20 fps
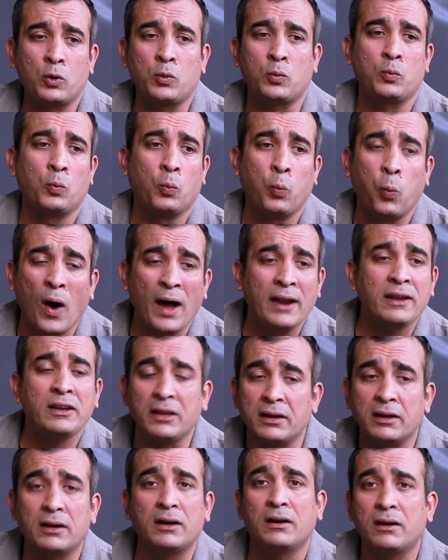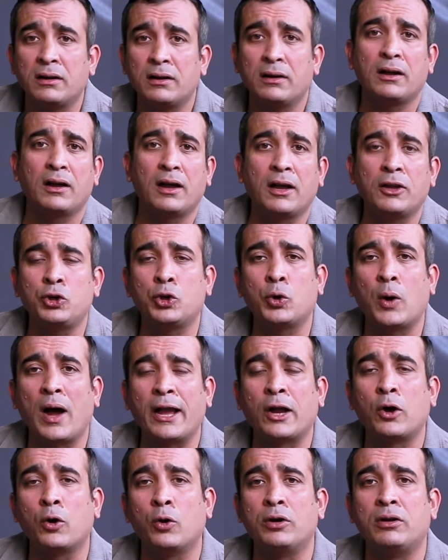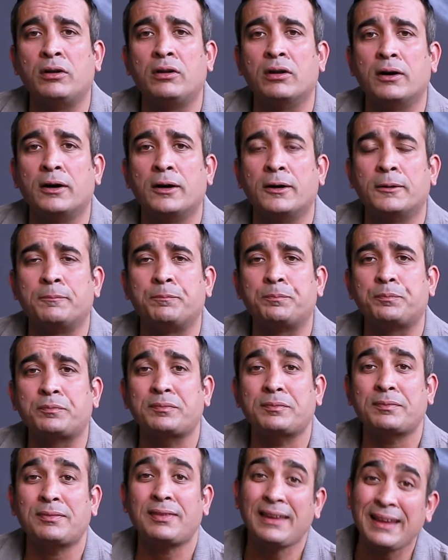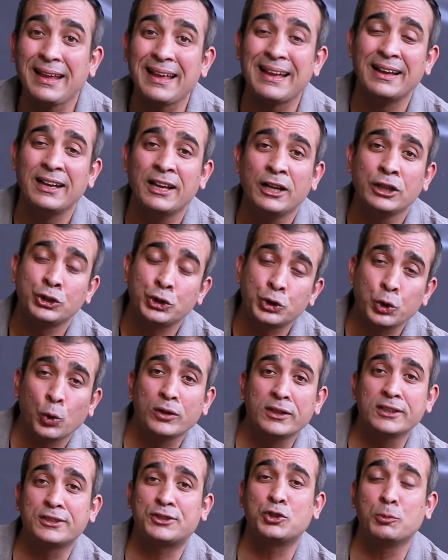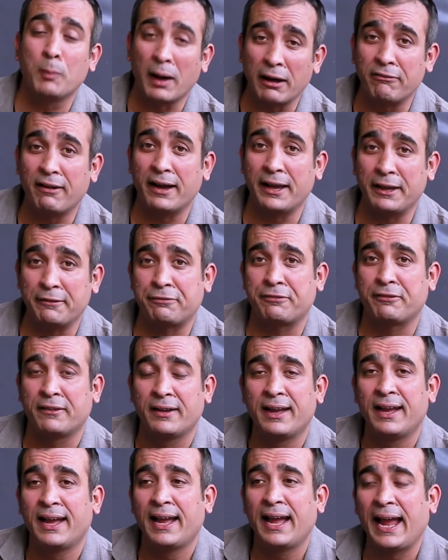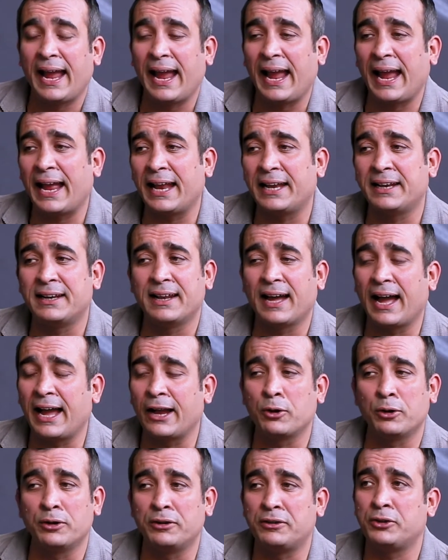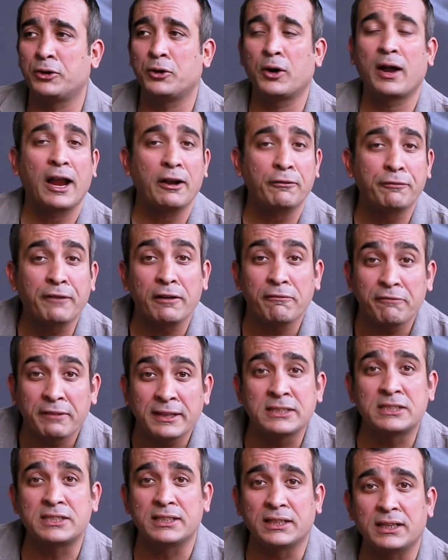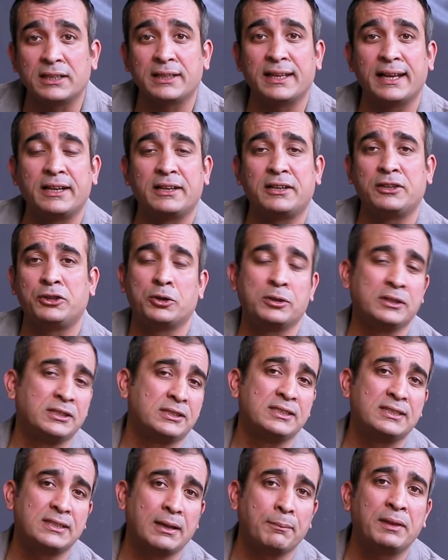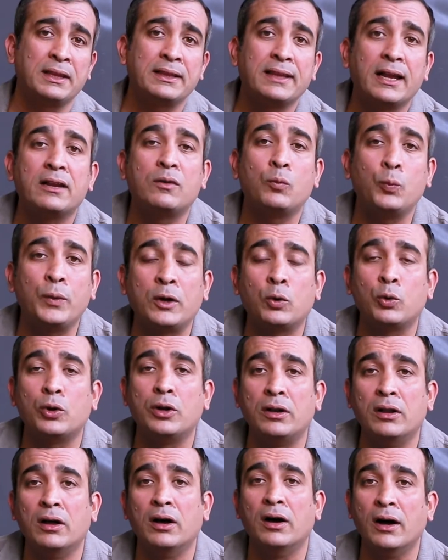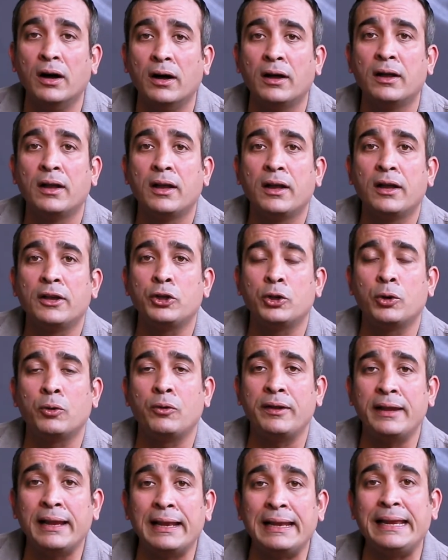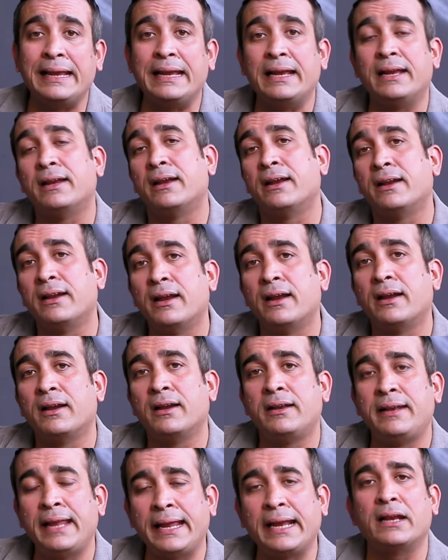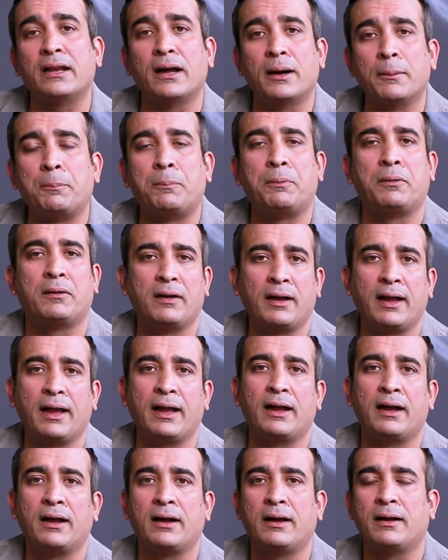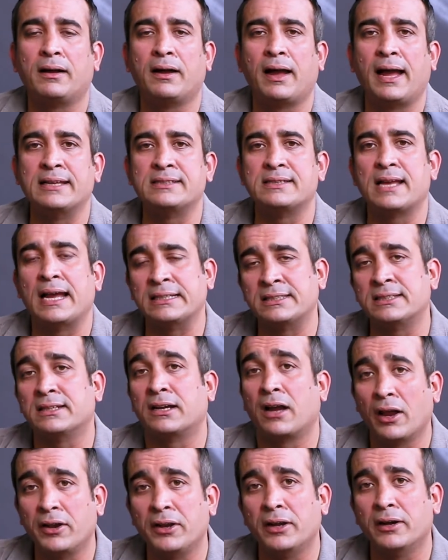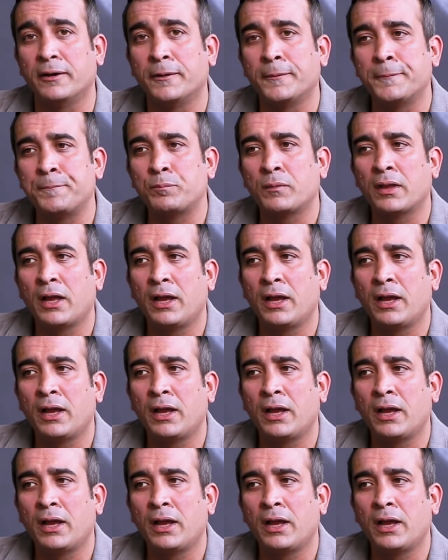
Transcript: about one year, you know, I could uh, show this to my wife, and I could, you know, kind of convince her that, you know, this is something that we could, uh, you know, really take it up uh, as, as a career.